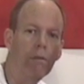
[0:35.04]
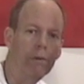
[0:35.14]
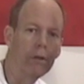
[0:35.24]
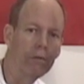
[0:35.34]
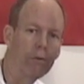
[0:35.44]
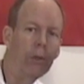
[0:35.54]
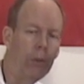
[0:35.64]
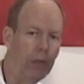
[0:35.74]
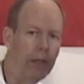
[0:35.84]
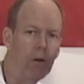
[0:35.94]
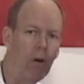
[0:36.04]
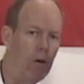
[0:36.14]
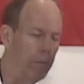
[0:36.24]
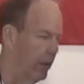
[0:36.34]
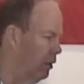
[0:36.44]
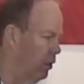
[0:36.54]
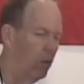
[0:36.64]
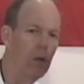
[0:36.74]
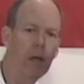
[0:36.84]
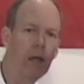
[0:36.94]
very frequently at all. I
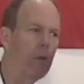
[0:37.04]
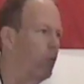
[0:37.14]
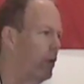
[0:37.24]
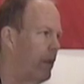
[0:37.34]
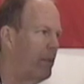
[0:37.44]
mean,